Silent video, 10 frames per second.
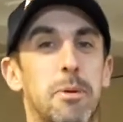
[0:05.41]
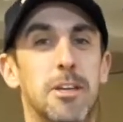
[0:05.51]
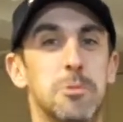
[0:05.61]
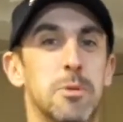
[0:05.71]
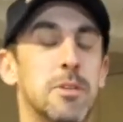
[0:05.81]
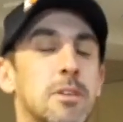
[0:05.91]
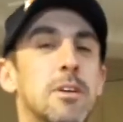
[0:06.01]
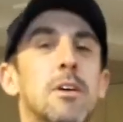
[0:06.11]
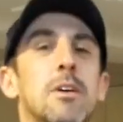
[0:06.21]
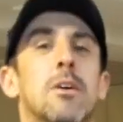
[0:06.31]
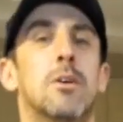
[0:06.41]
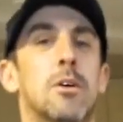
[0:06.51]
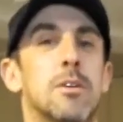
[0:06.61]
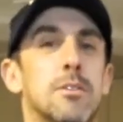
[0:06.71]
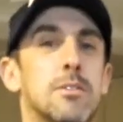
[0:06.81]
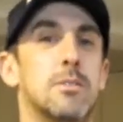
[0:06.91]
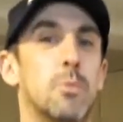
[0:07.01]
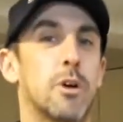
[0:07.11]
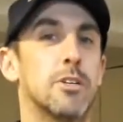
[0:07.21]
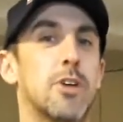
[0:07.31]
basement.
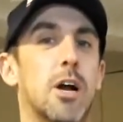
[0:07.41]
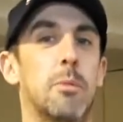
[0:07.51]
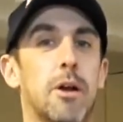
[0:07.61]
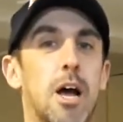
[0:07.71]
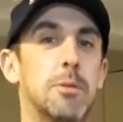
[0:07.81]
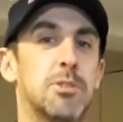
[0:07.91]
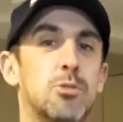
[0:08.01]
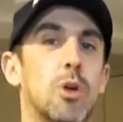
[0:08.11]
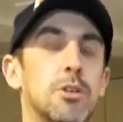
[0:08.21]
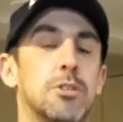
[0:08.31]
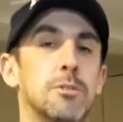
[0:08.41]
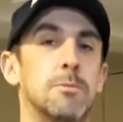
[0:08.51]
We're going to talk about obstruction.